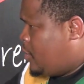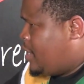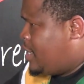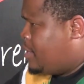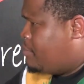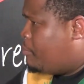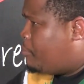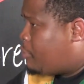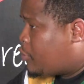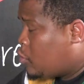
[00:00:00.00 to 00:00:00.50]

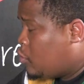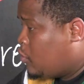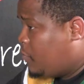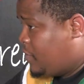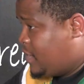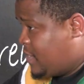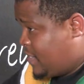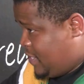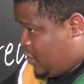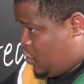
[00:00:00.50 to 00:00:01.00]

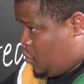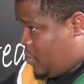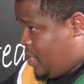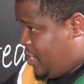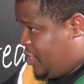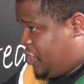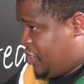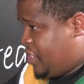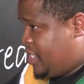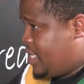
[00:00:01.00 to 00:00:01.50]
improved
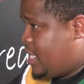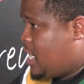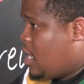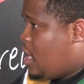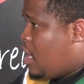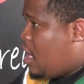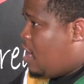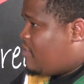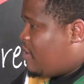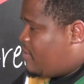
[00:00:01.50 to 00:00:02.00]
situation
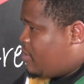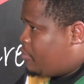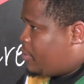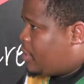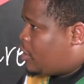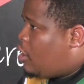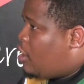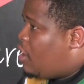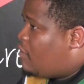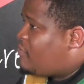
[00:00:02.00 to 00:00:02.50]
of having
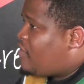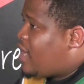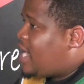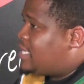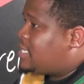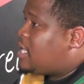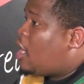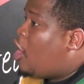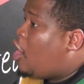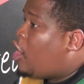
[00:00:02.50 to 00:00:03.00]
been
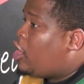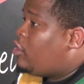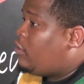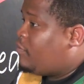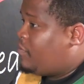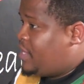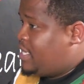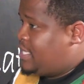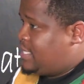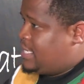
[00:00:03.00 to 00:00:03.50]
offered all
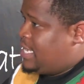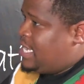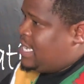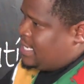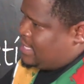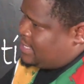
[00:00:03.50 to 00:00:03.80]
of these